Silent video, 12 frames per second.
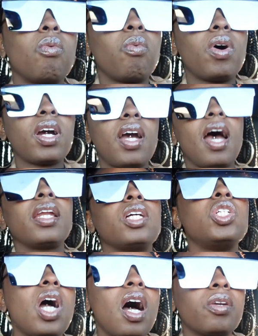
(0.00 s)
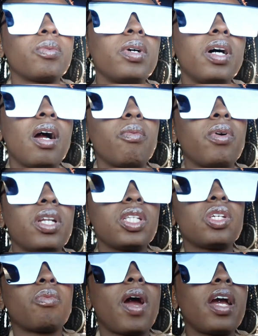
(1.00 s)
what kind of genre I wanted
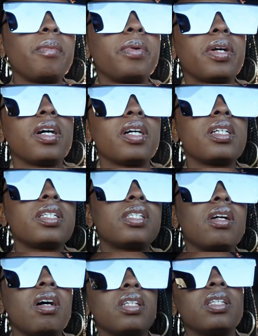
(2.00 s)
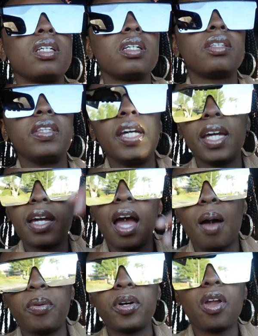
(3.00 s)
to write because on the thing
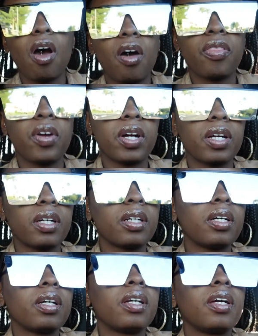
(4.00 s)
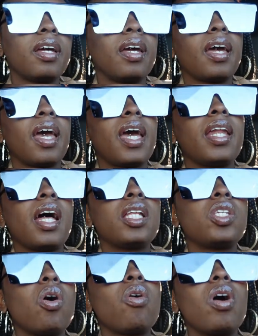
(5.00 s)
I put other. And I
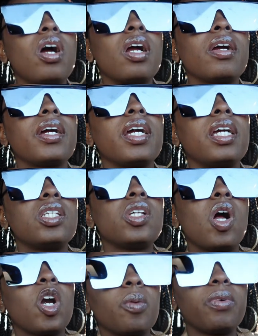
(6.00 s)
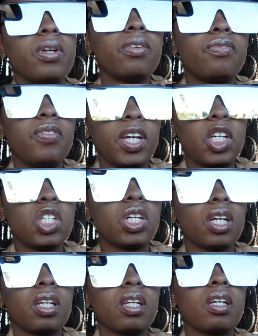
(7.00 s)
told her it's urban
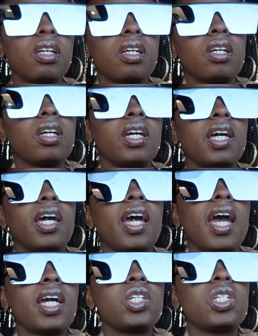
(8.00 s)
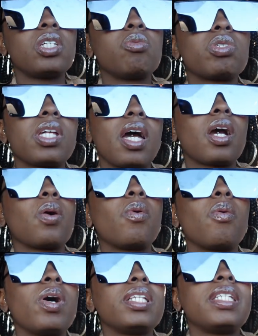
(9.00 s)
fiction. And she was like,
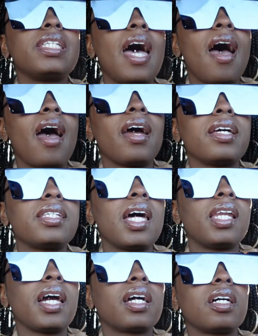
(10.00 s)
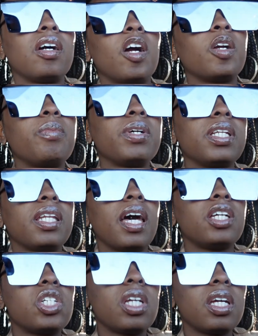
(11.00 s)
well, what's that? Is that like an urban
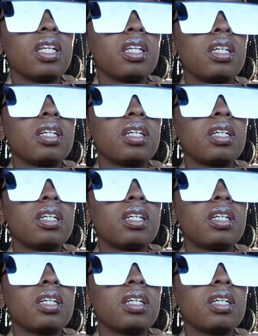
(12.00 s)
legend?